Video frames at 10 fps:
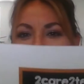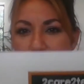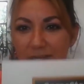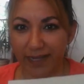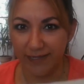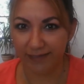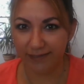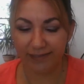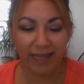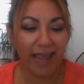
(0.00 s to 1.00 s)
for Kids,
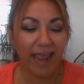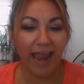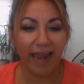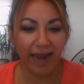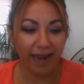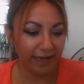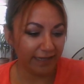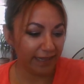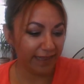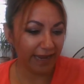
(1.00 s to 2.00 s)

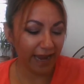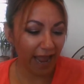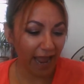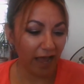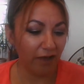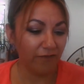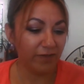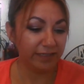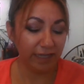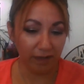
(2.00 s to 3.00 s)
and they have
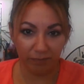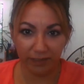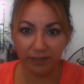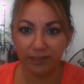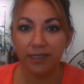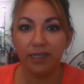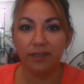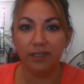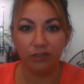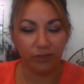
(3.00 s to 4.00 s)
templates
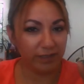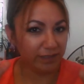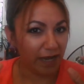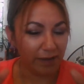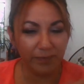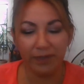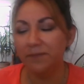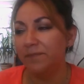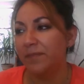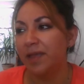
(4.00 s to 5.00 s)
that you can type
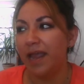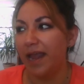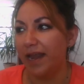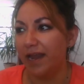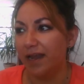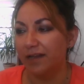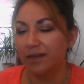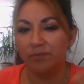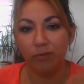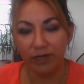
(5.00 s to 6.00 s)
in
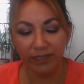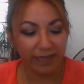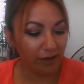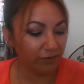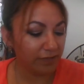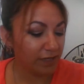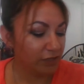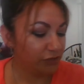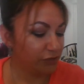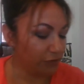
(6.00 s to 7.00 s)
and print out
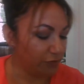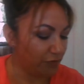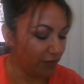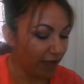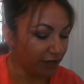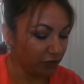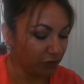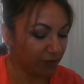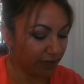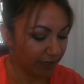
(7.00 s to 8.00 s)
so that
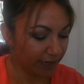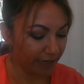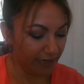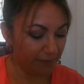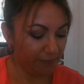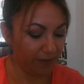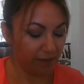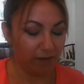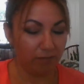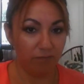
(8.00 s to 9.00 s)
you can keep
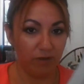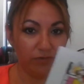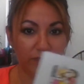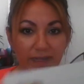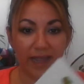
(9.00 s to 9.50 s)
both a